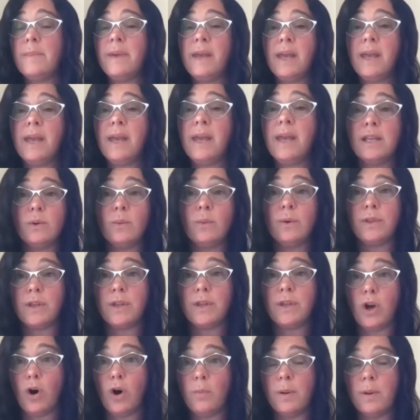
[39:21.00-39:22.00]
Coming into
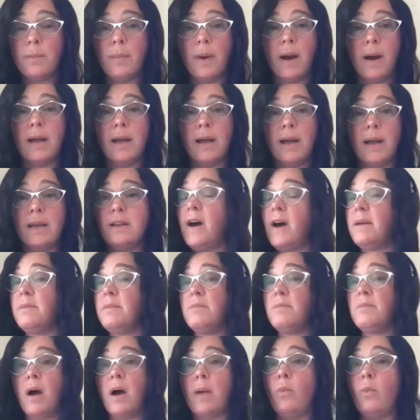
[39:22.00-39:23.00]
it with an open mind of
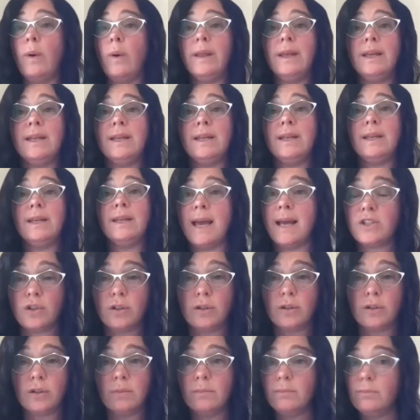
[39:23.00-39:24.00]
I'm willing to
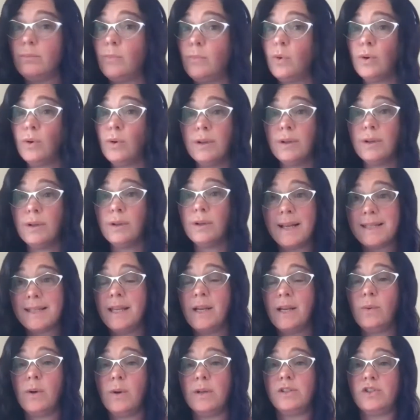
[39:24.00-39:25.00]
answer more or
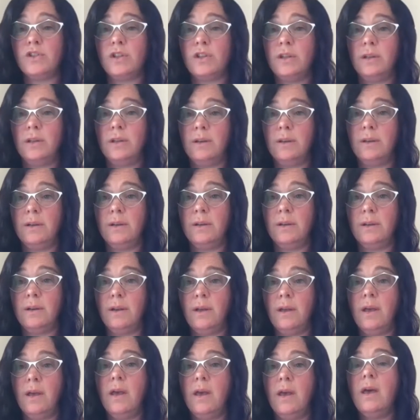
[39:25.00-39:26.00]
less any question.
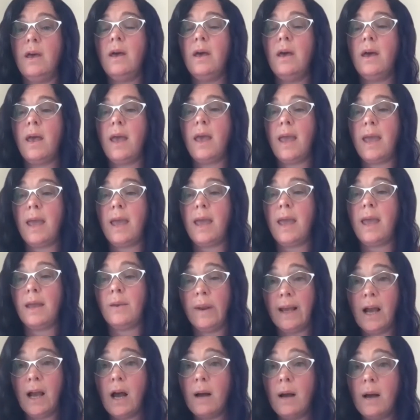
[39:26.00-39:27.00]

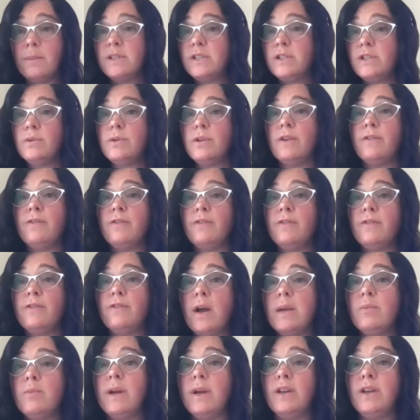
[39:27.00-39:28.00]
And when it comes to the
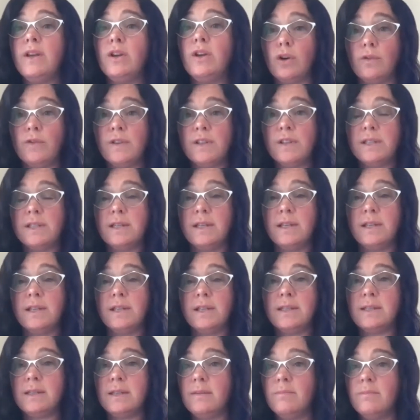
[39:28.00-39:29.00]
foggy brain
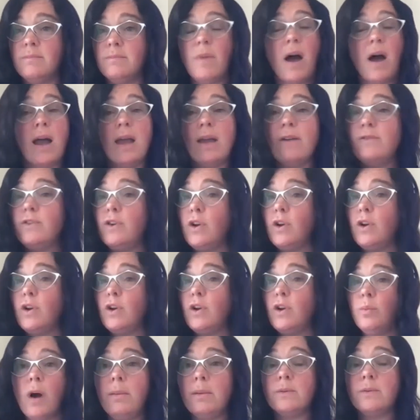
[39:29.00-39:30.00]
nervousness, I have
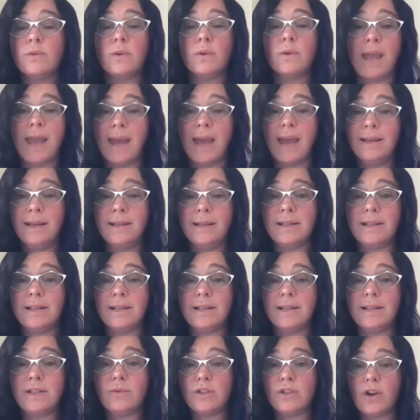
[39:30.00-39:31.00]
no problems with
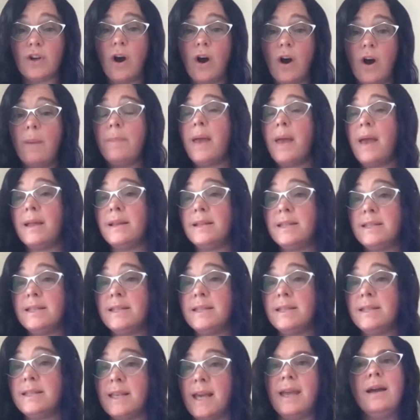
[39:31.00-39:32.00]
candidates who stop
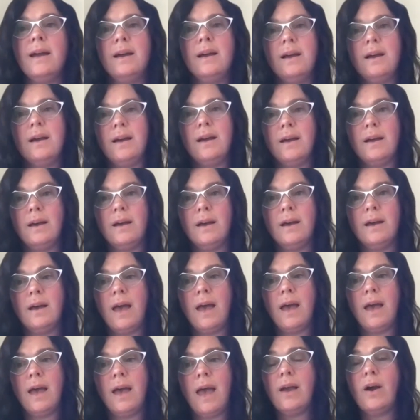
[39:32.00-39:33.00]
and say,
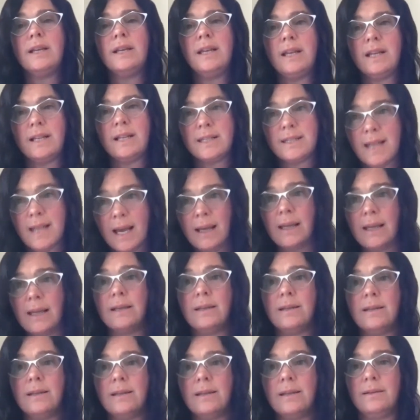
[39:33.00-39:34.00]
hang on, I need a
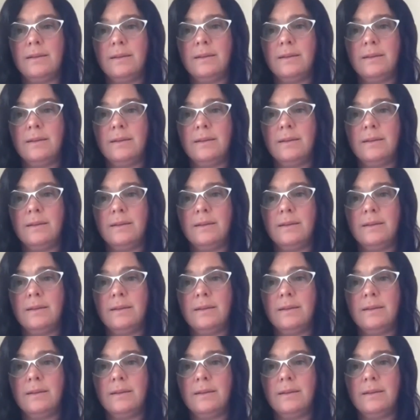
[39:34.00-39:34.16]
second.